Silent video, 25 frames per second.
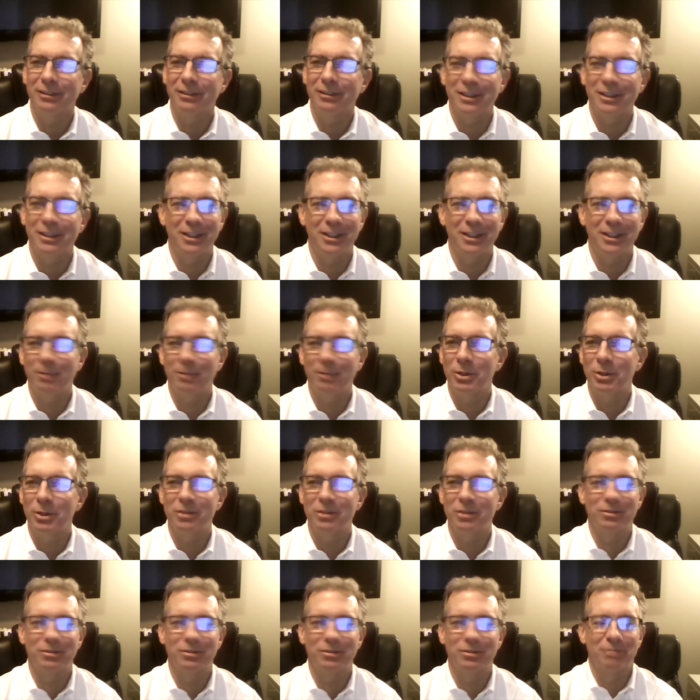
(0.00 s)
Etienne, I've been doing
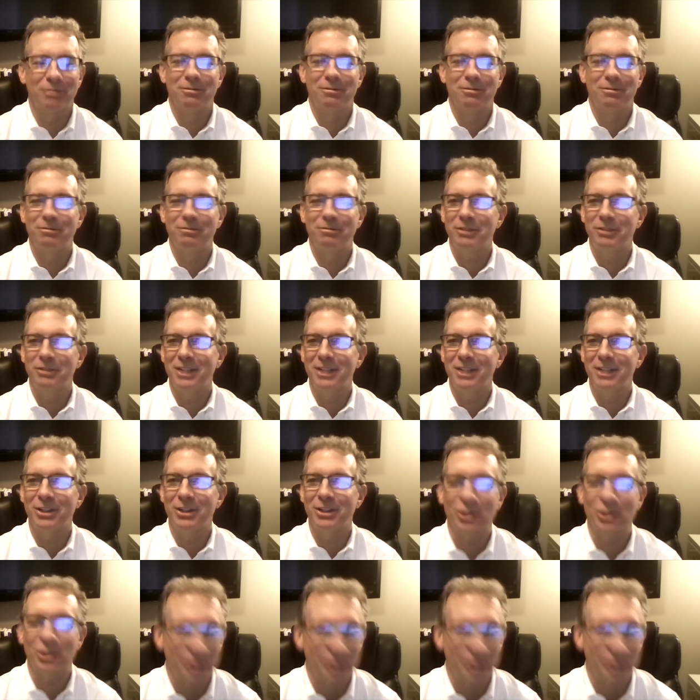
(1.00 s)
this for 15
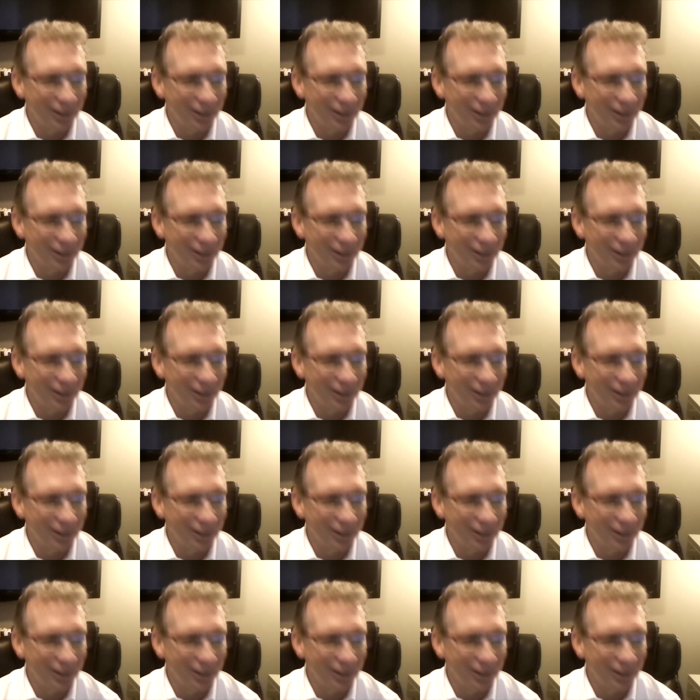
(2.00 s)
years.